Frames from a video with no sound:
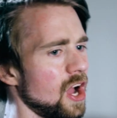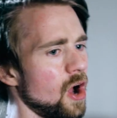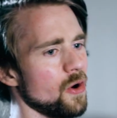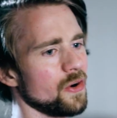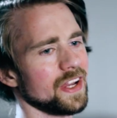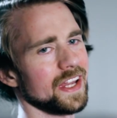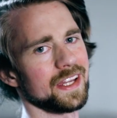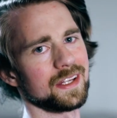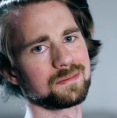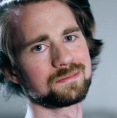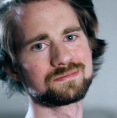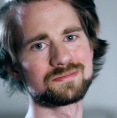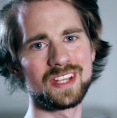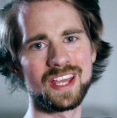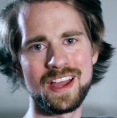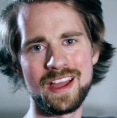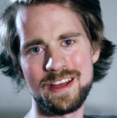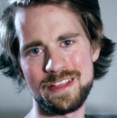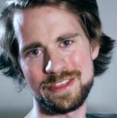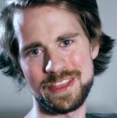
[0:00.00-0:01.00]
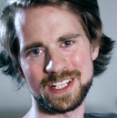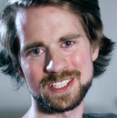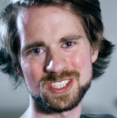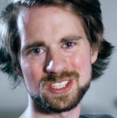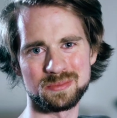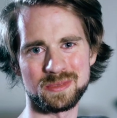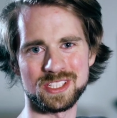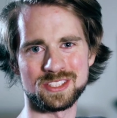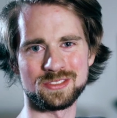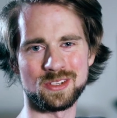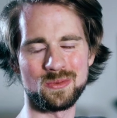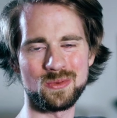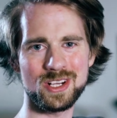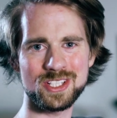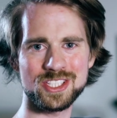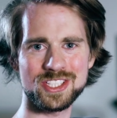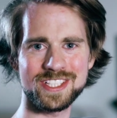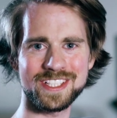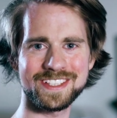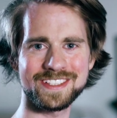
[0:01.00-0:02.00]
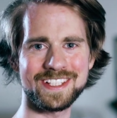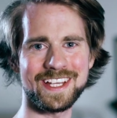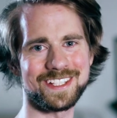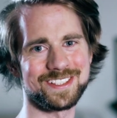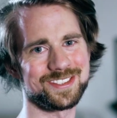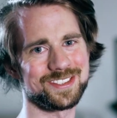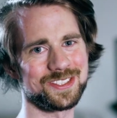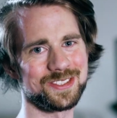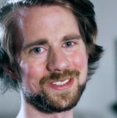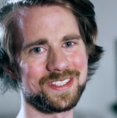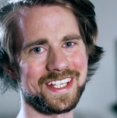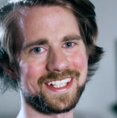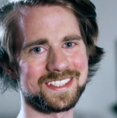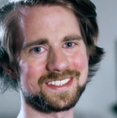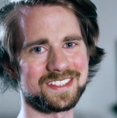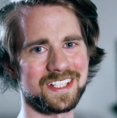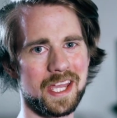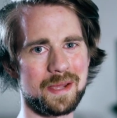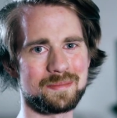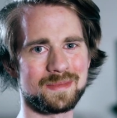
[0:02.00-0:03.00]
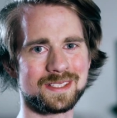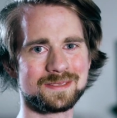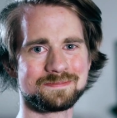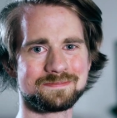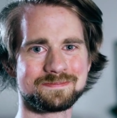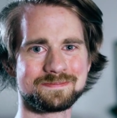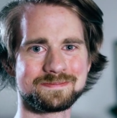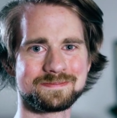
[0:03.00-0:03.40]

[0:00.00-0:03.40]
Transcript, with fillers: Okay, thanks so much for watching and see you next time.